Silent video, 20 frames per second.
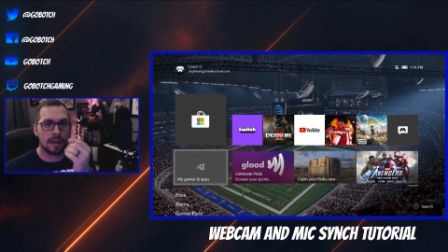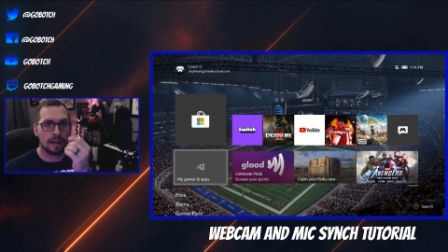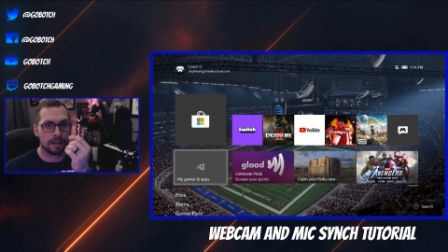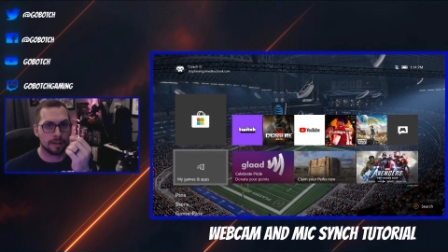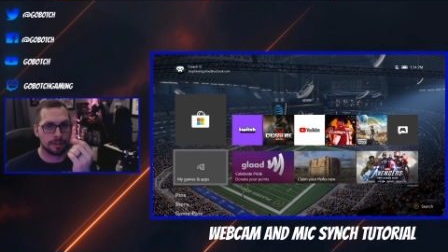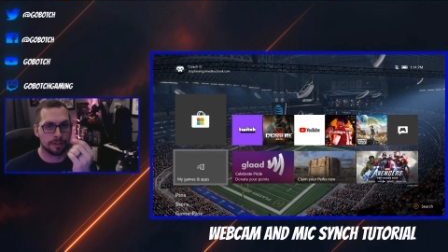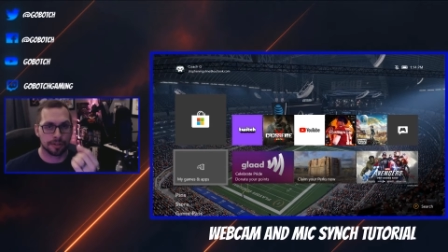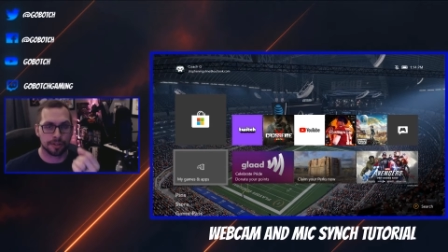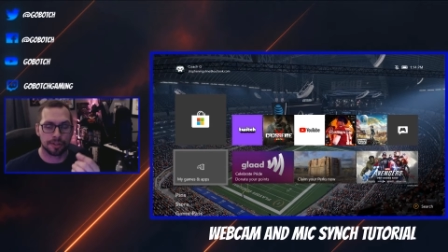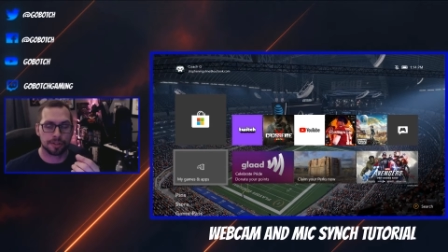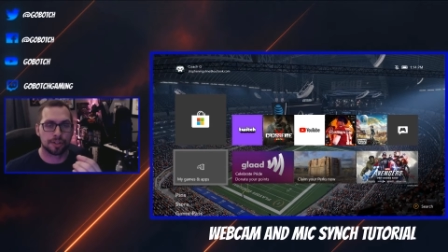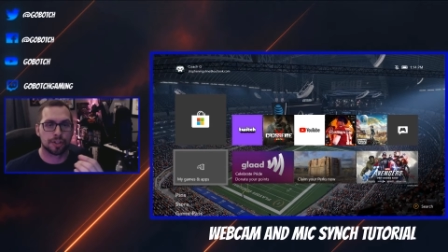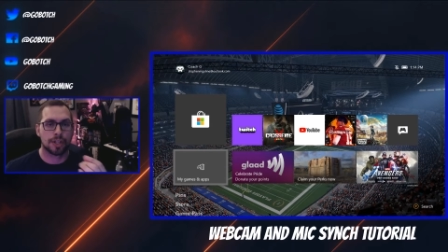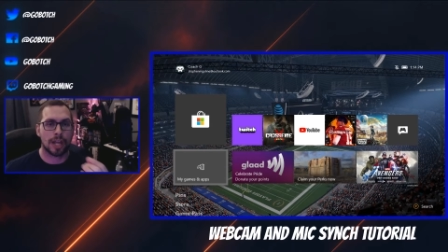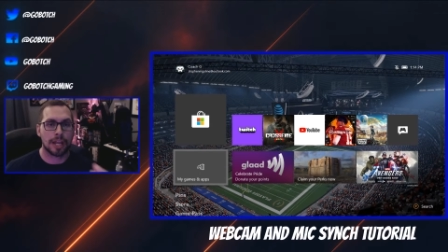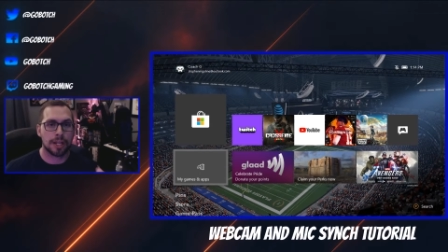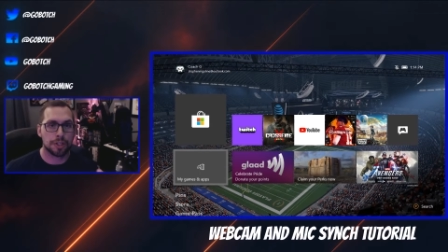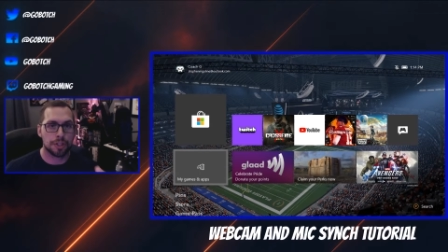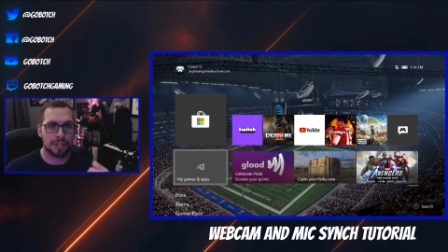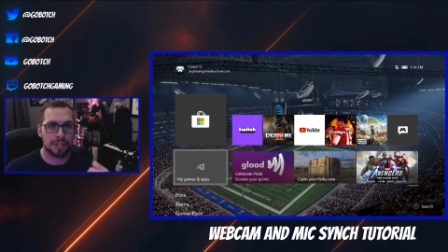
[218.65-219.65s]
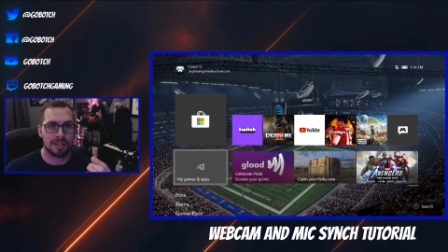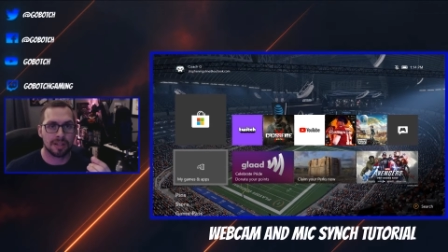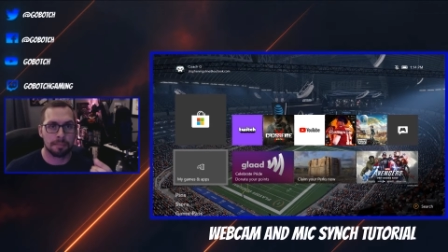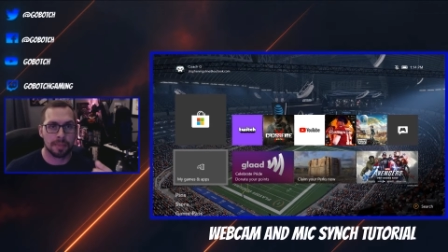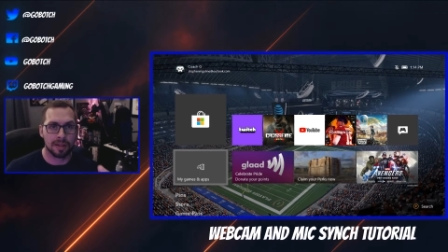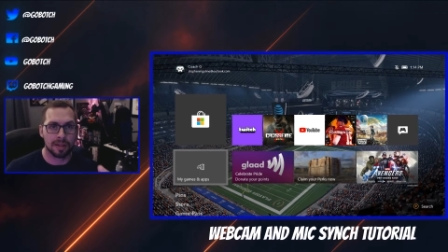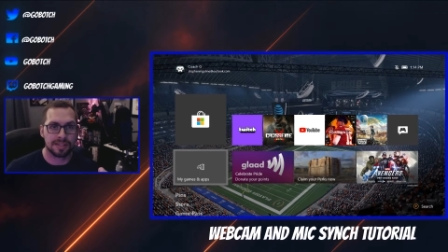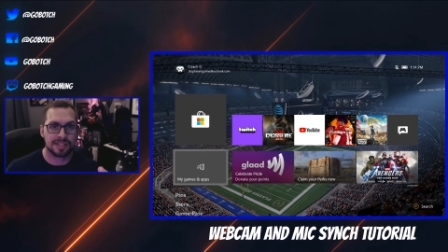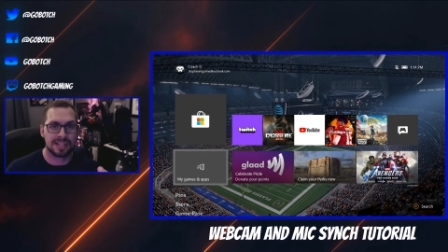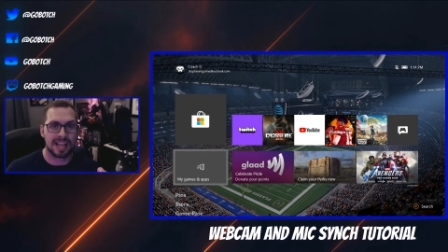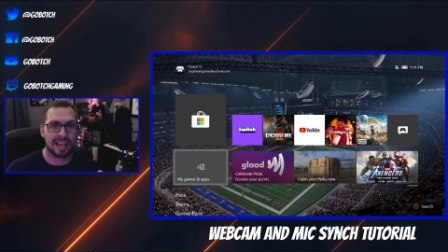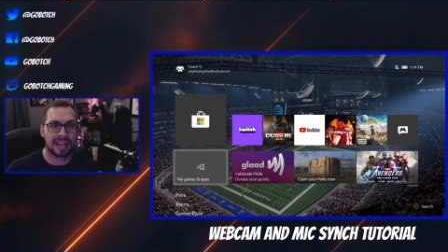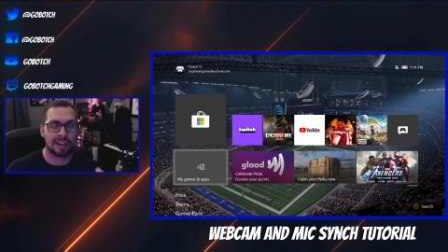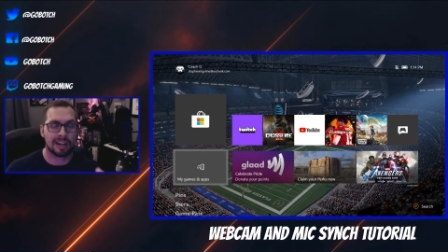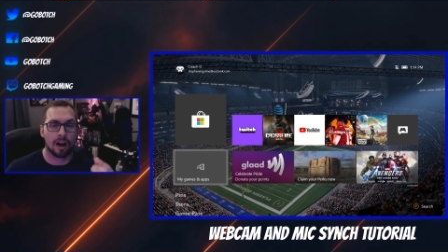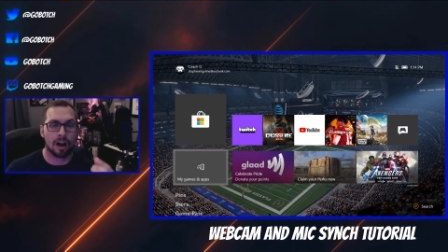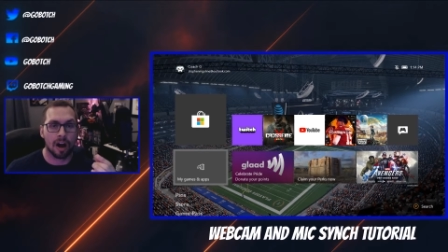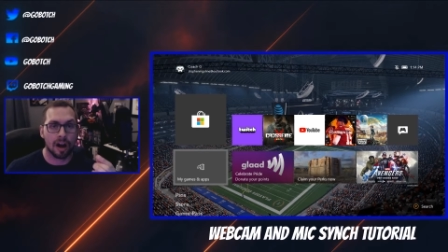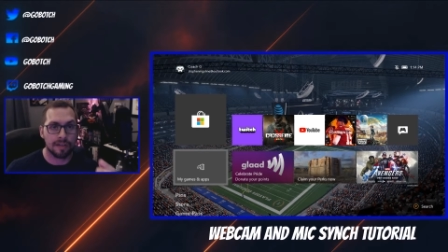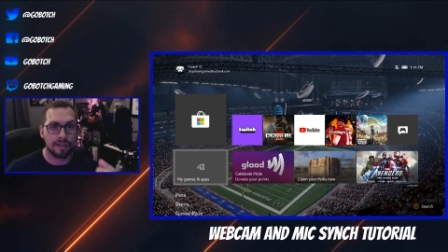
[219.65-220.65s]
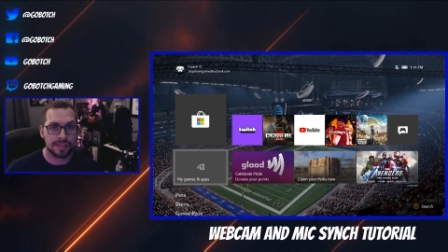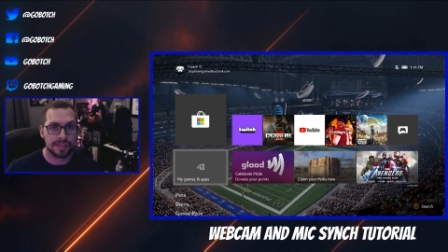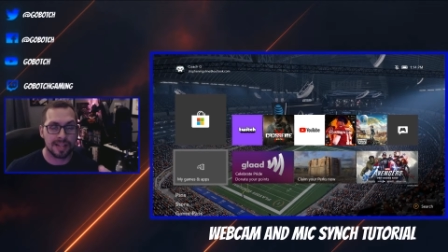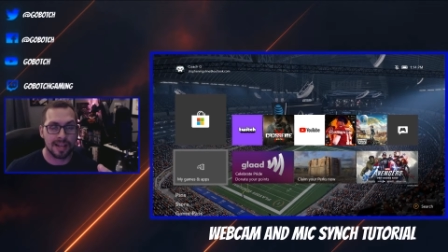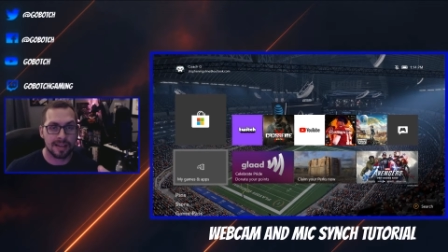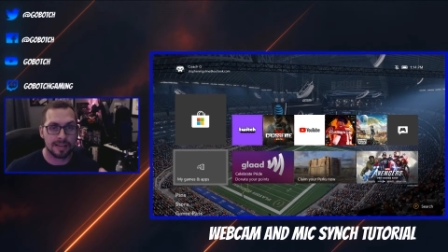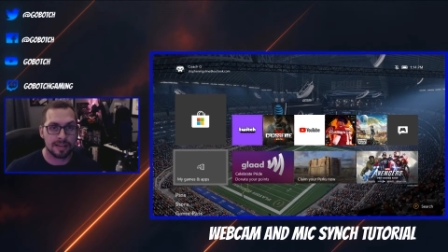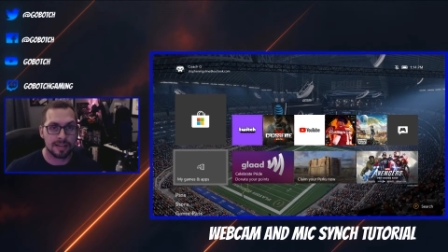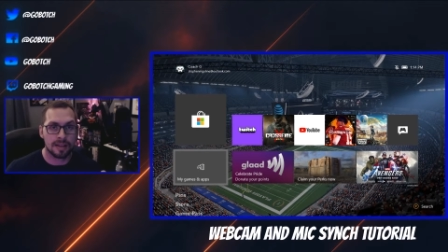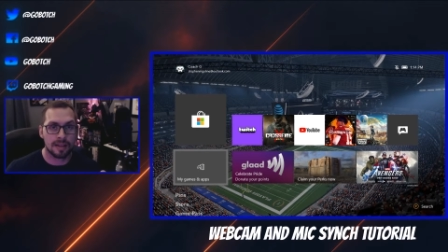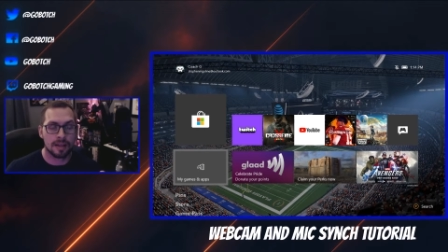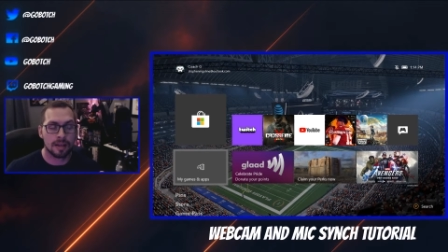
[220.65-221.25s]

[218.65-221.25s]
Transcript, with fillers: You're just changing the millisecond offset